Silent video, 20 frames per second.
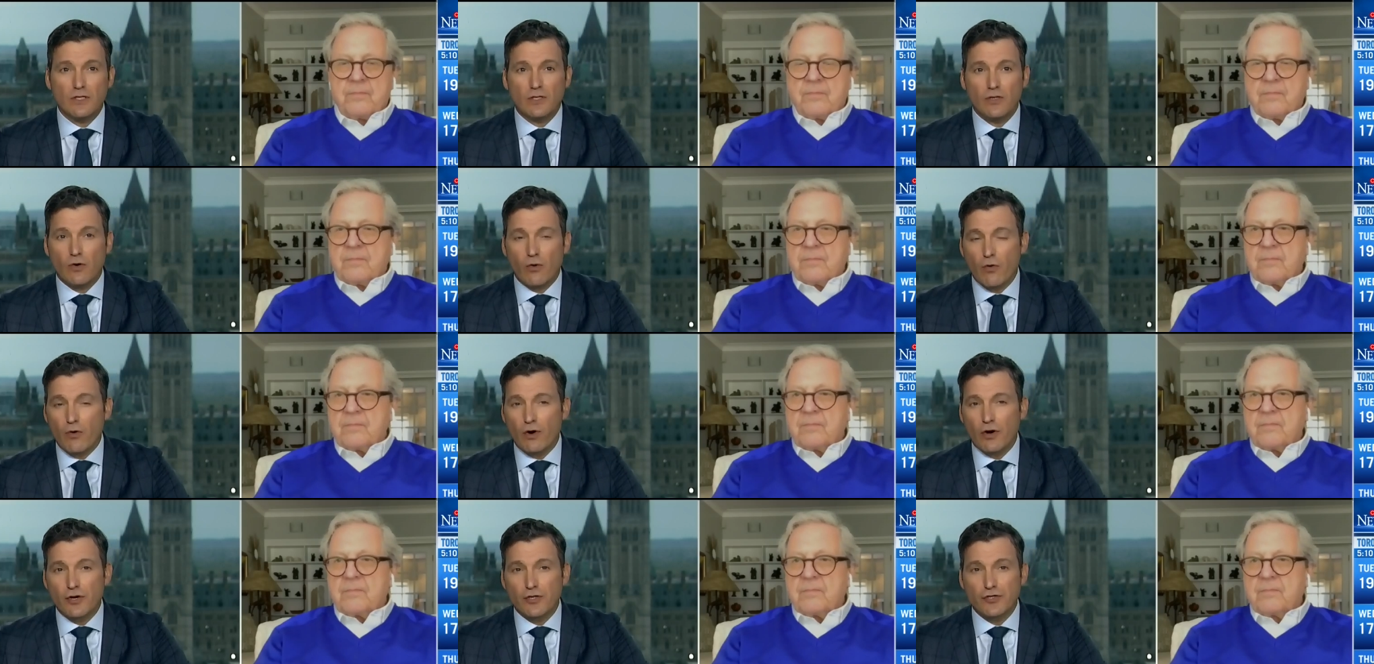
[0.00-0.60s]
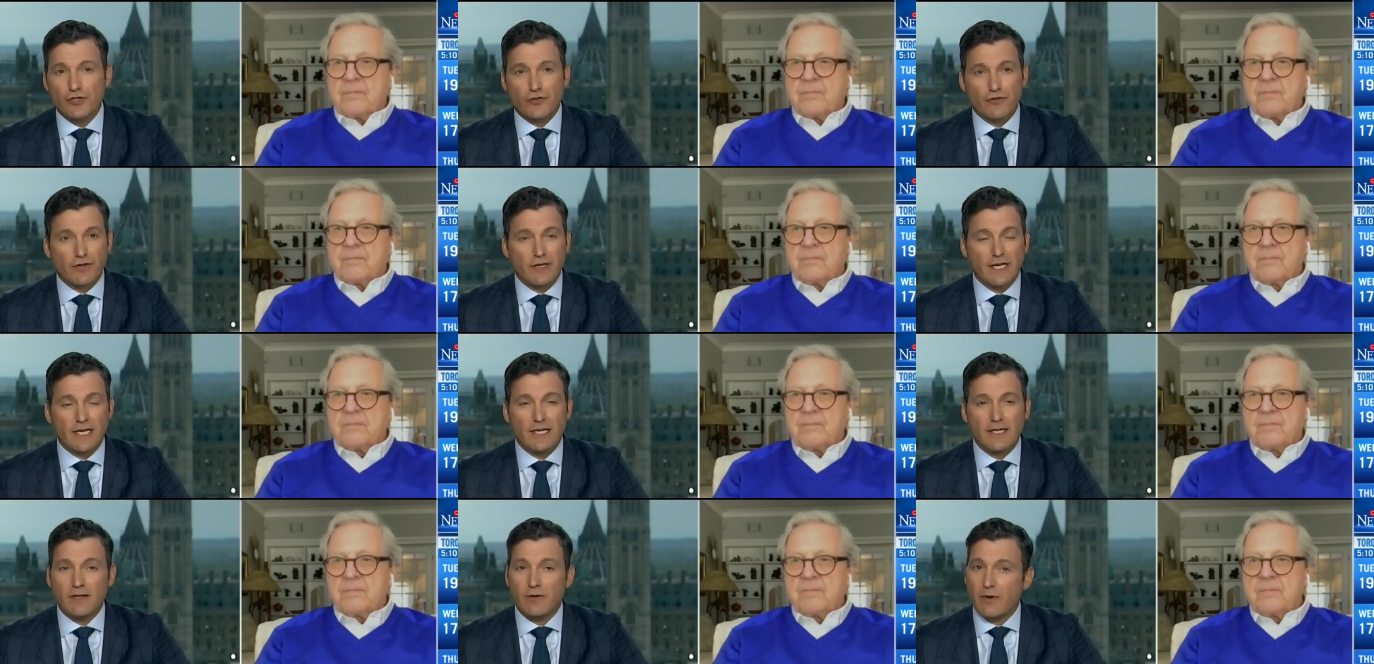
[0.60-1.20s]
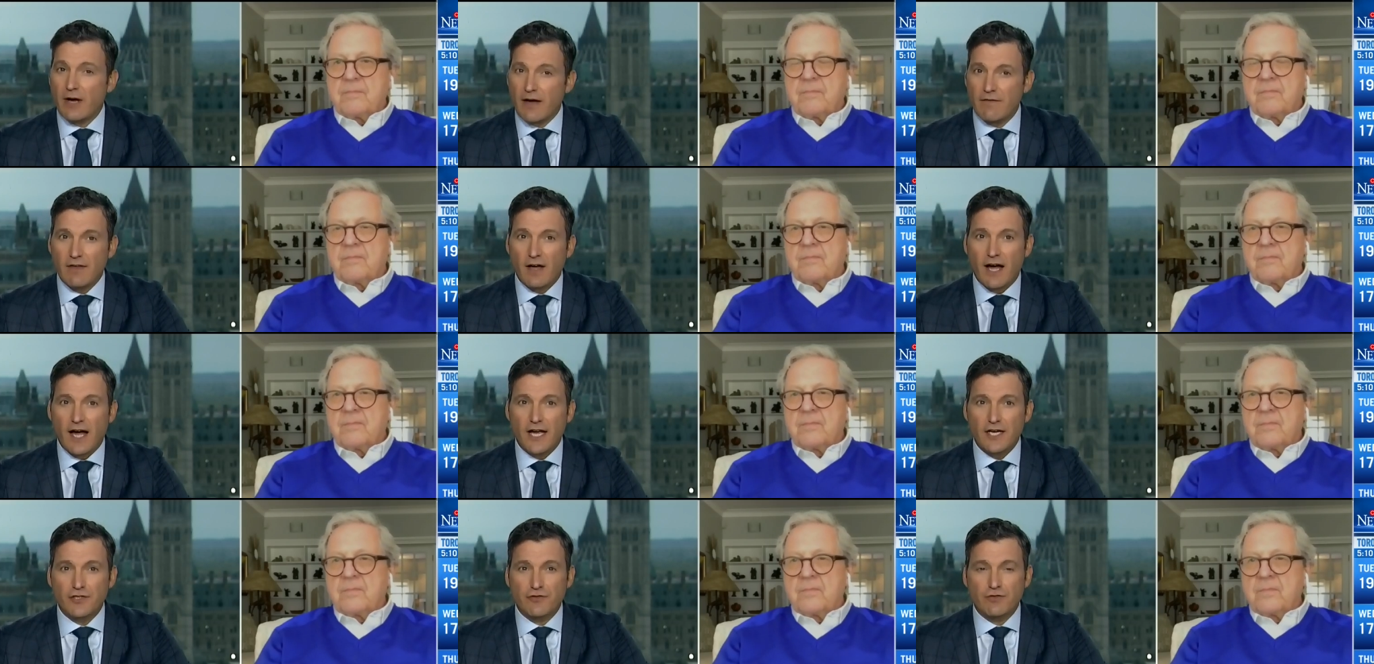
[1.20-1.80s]
Speaker 1: orange, green, we have the
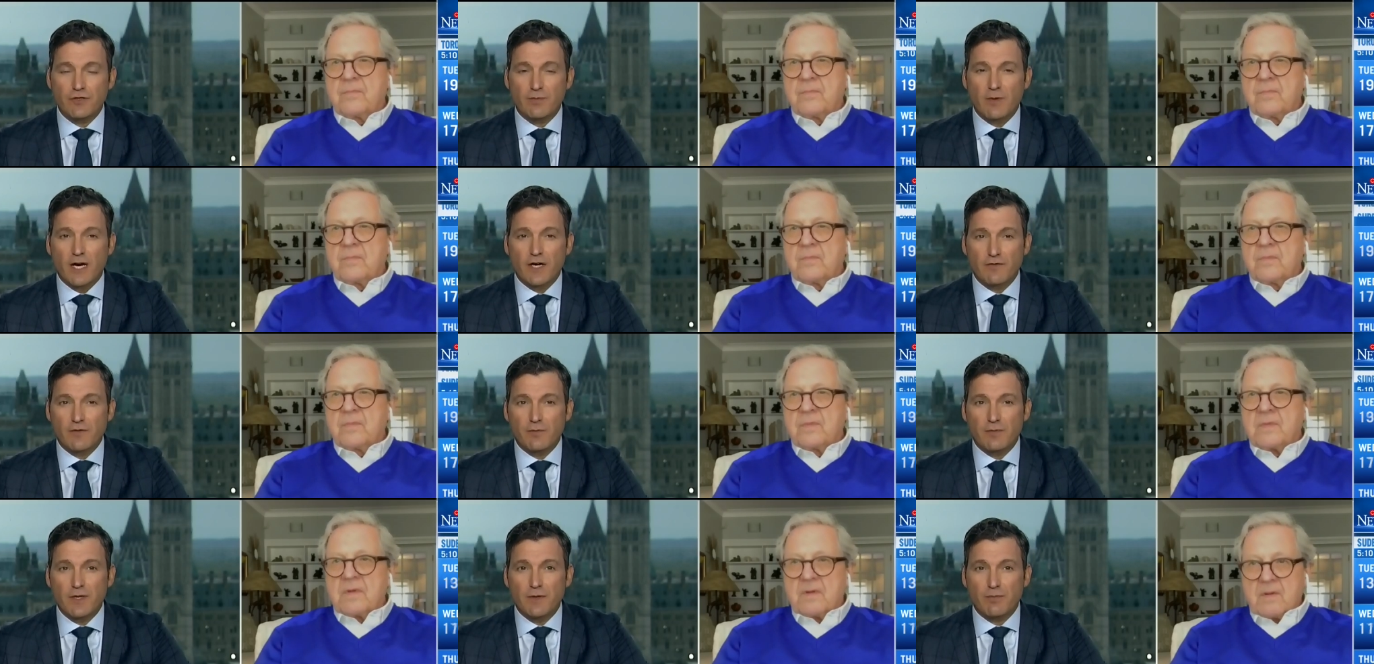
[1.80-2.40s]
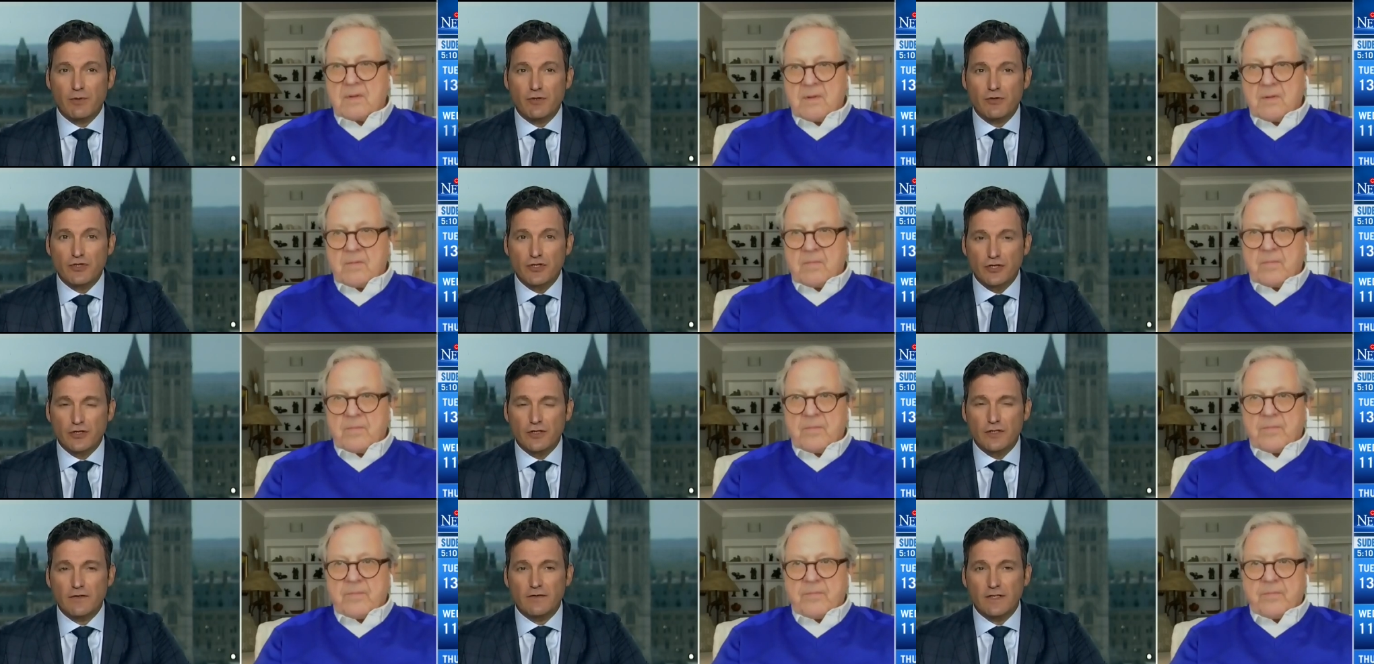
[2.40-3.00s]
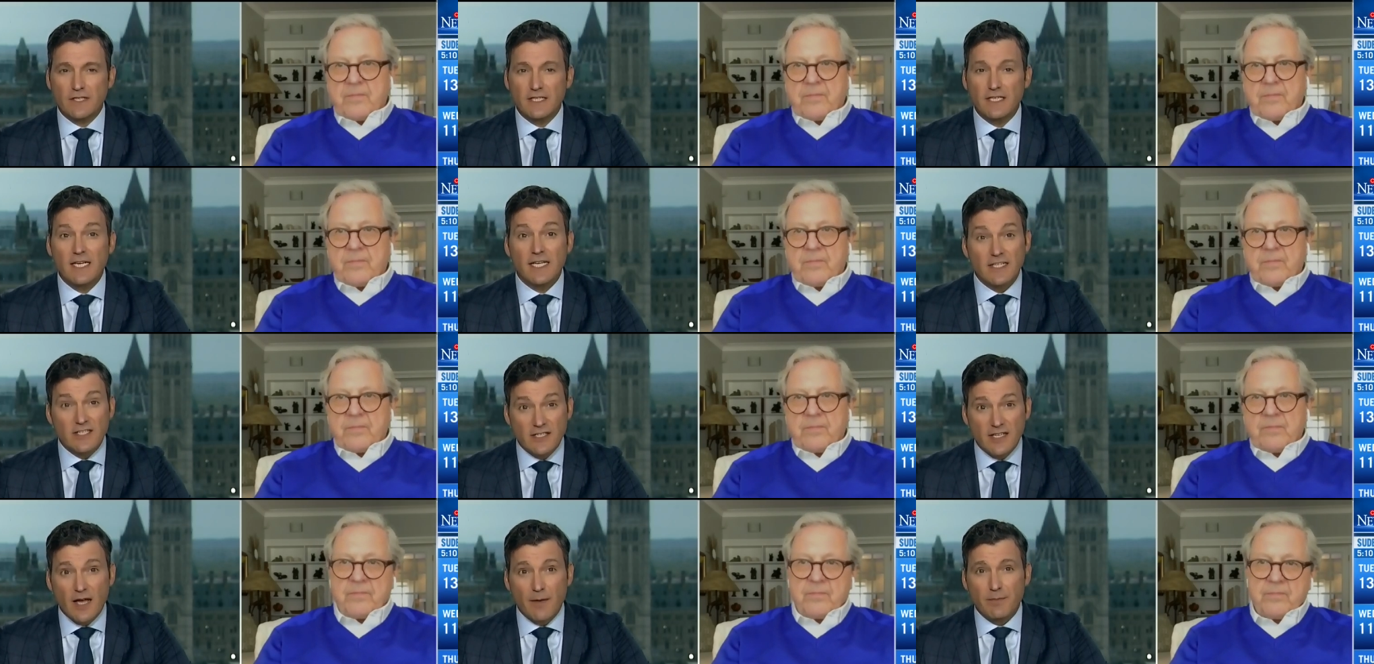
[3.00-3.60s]
highest respect for people who serve and
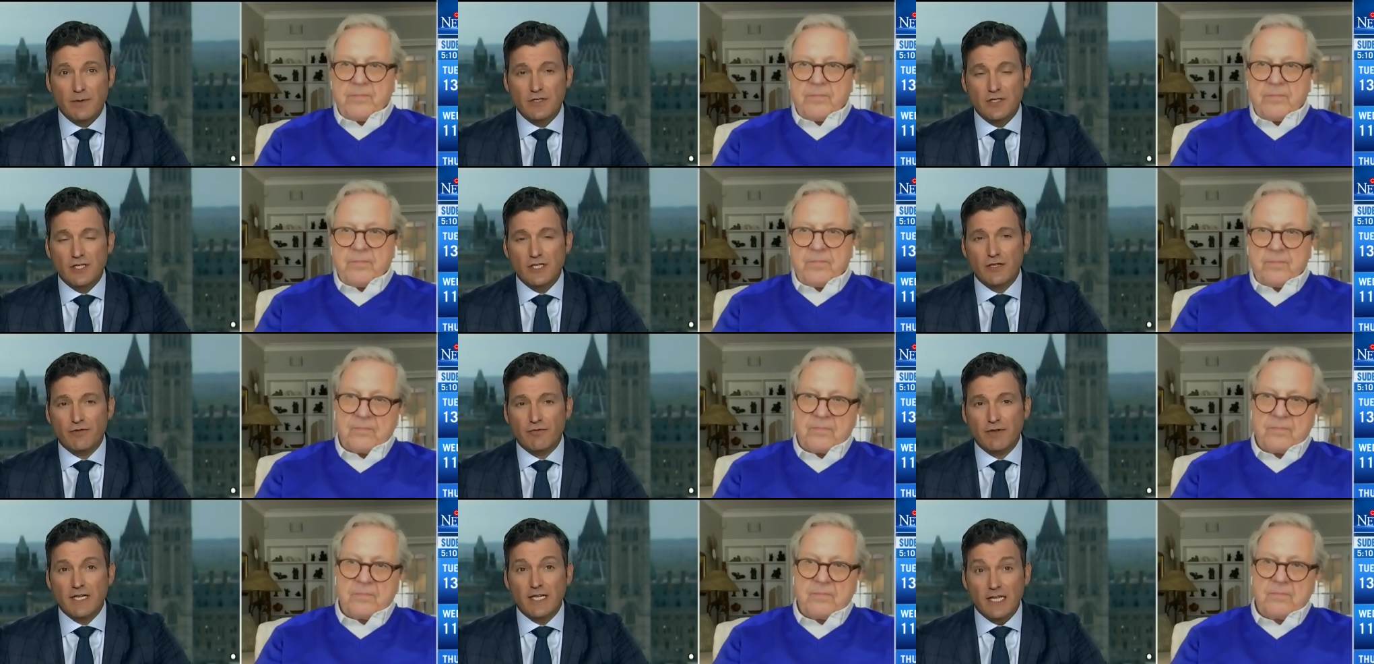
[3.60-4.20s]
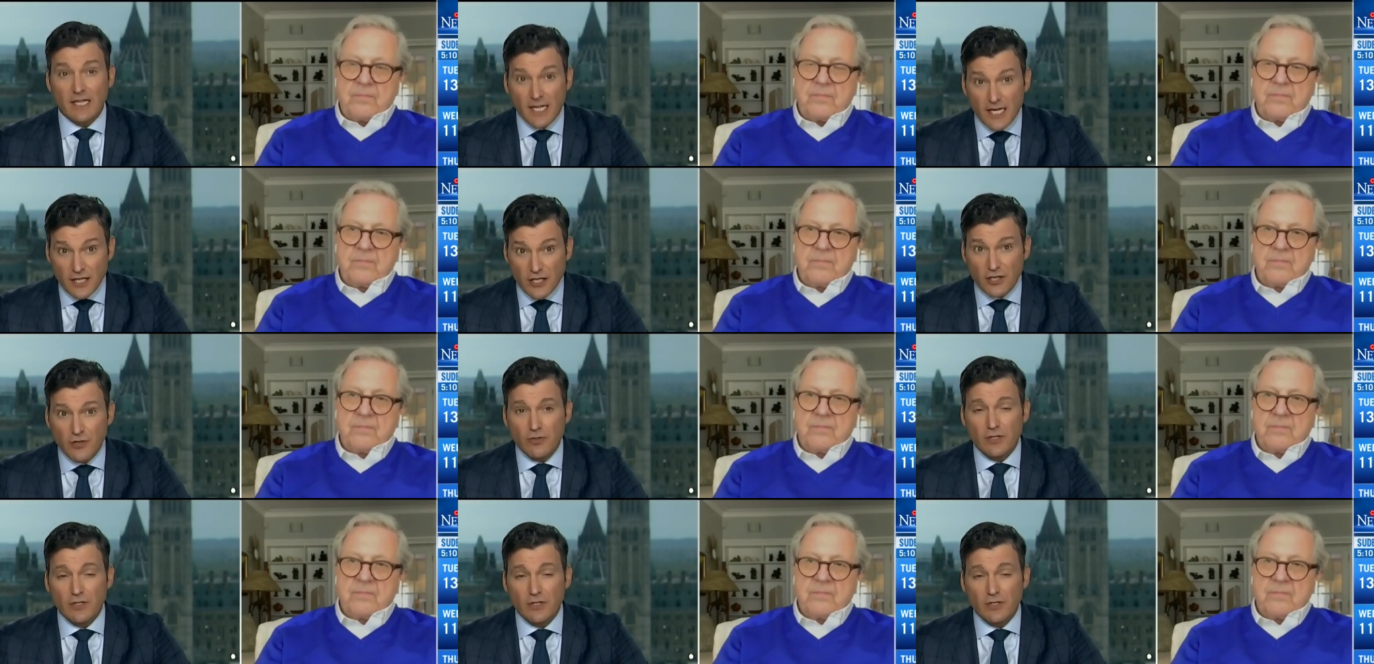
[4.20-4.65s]
step into the arena like you